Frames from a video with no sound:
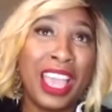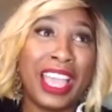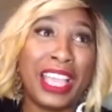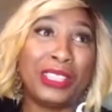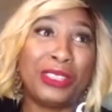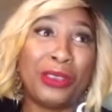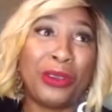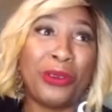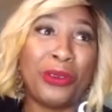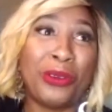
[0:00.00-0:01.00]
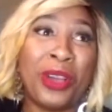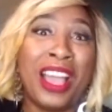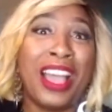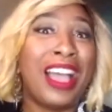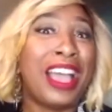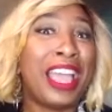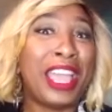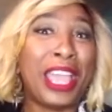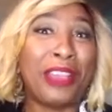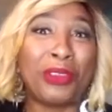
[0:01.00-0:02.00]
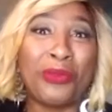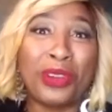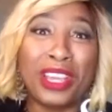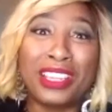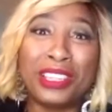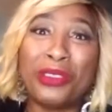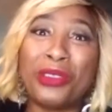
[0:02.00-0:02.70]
And so everyone,